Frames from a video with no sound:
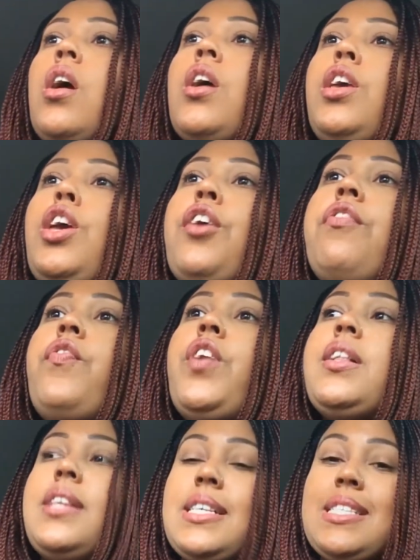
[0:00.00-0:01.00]
and your
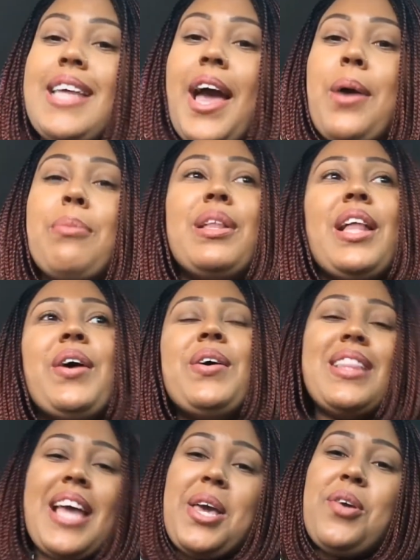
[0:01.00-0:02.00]
feelings down
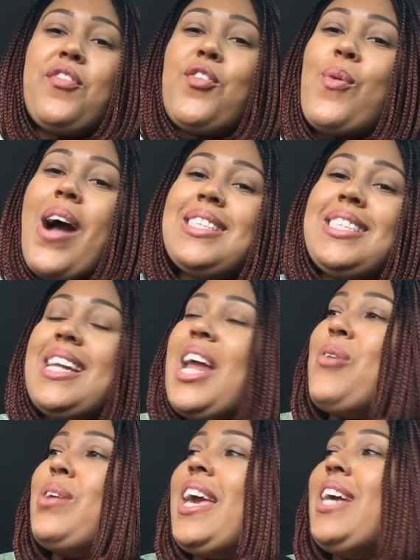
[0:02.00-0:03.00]
below. Thank you for watching.
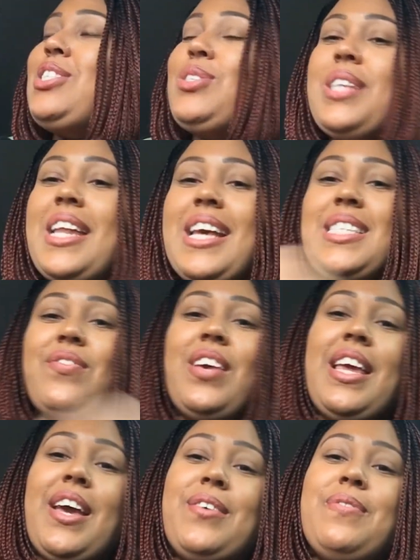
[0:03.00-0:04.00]
I will catch you in the next
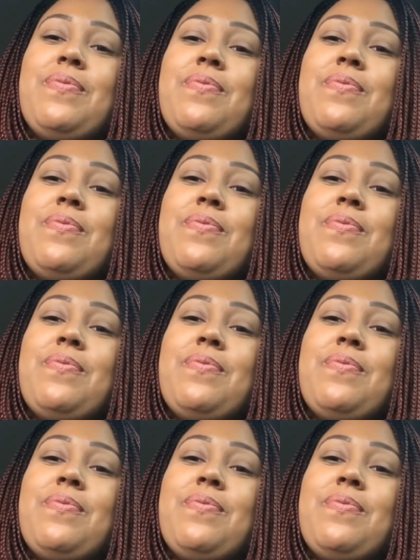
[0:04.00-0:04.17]
video.